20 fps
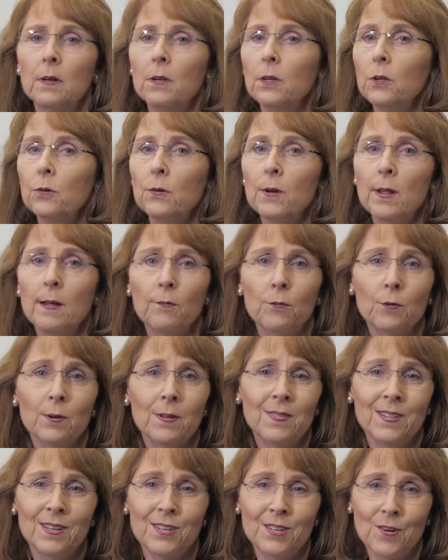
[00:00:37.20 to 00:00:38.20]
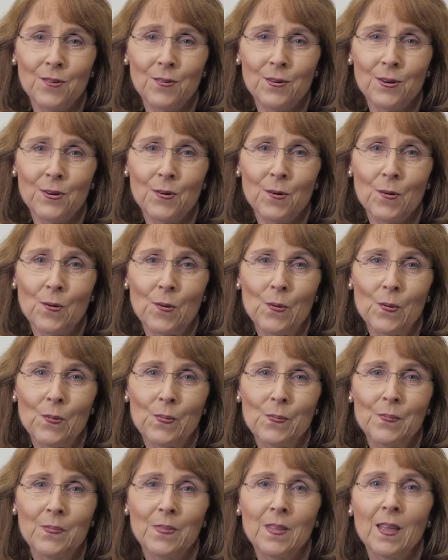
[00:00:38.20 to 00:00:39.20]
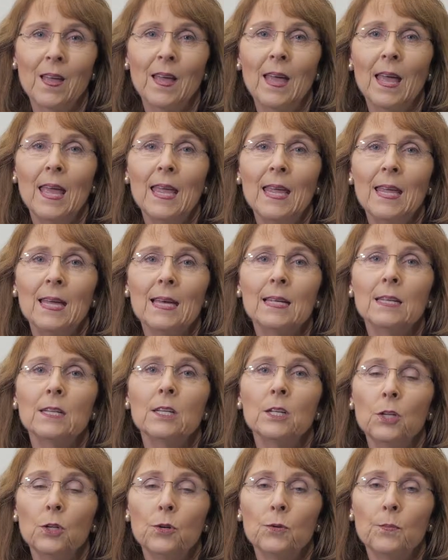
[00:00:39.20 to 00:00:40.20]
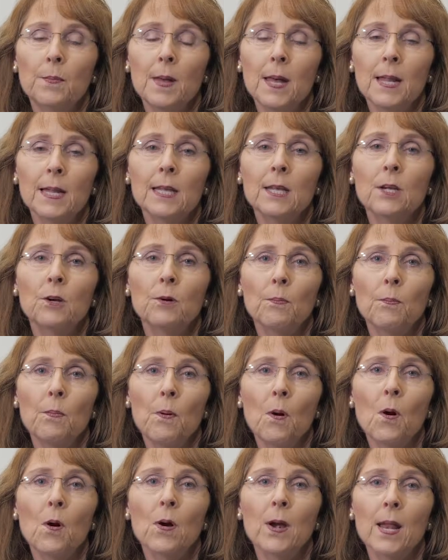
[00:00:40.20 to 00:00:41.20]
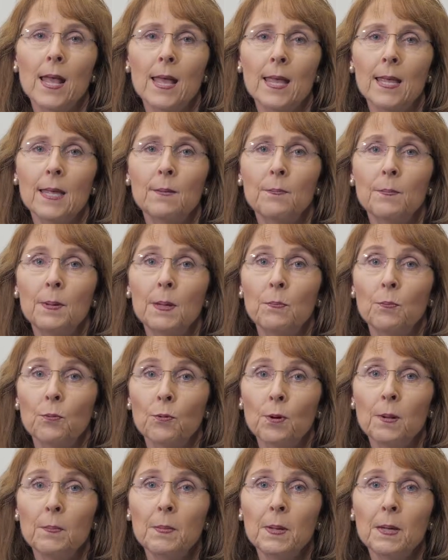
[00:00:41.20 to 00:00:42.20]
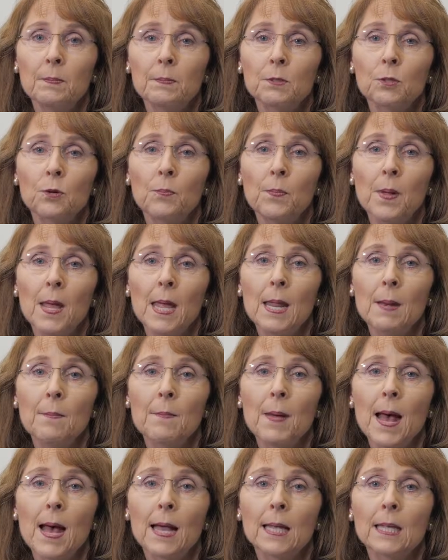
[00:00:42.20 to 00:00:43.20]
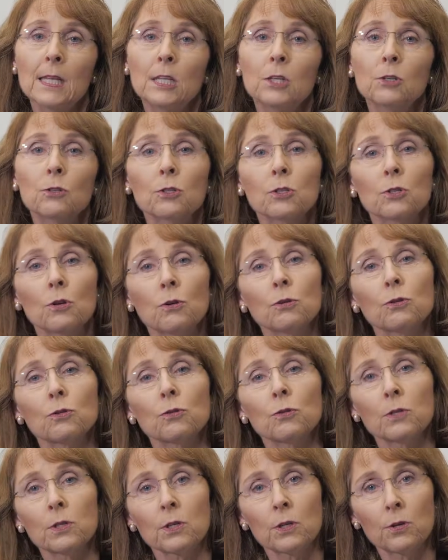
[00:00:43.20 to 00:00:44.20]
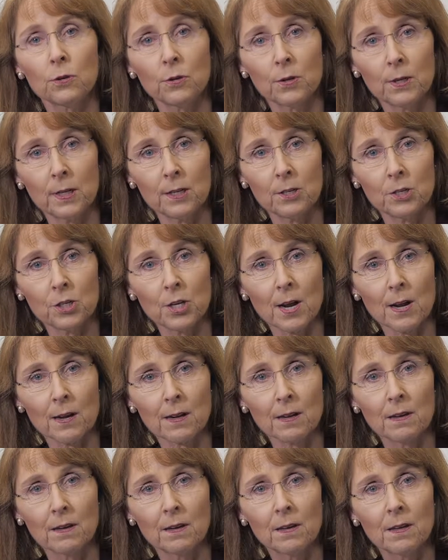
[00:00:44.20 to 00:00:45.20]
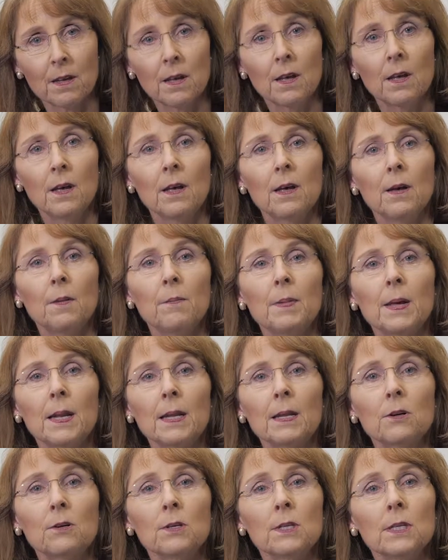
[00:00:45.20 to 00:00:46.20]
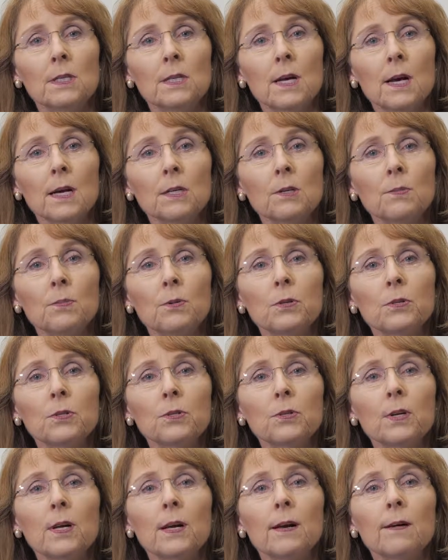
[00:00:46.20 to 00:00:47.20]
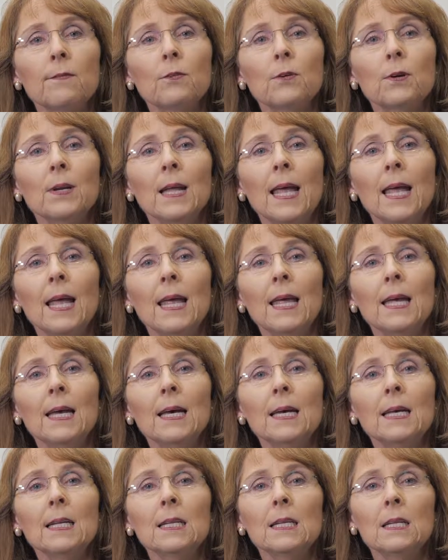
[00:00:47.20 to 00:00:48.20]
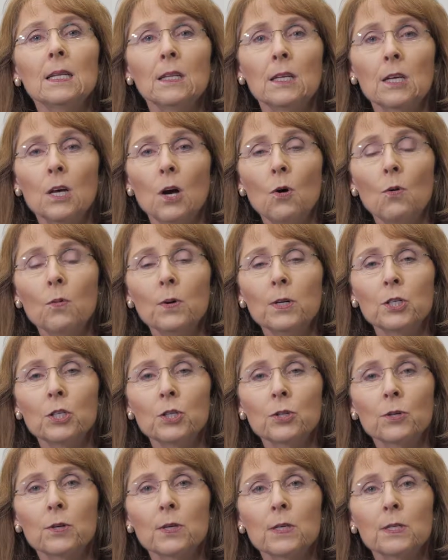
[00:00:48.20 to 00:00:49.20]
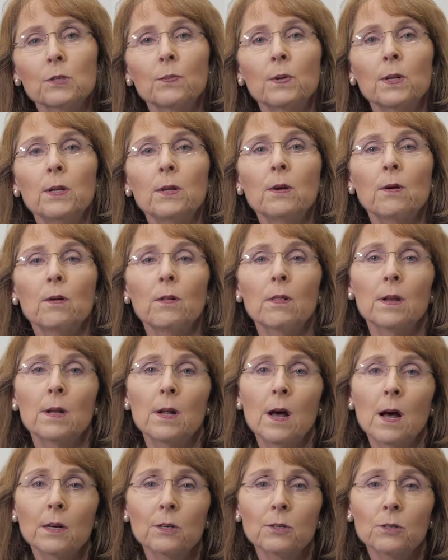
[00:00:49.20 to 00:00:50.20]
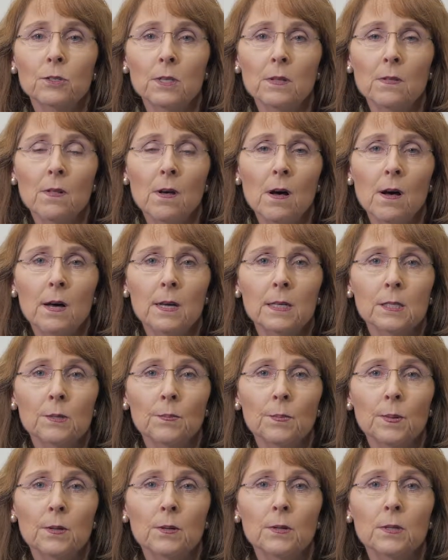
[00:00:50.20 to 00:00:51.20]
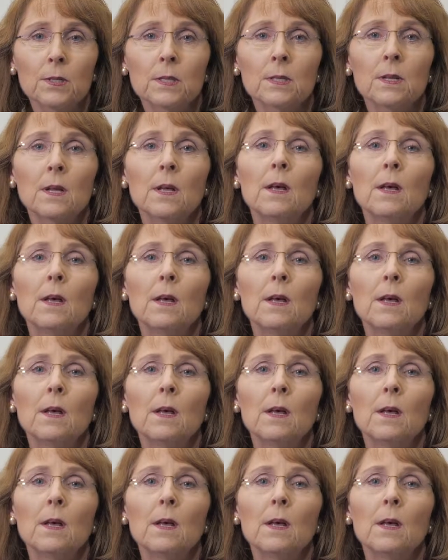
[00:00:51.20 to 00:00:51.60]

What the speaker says: You're never in the donut hole, and your Medicare Part A and B premiums are paid back in your Social Security check. Medicare deductibles are covered, and co-insurance when you go to the doctors and the hospitals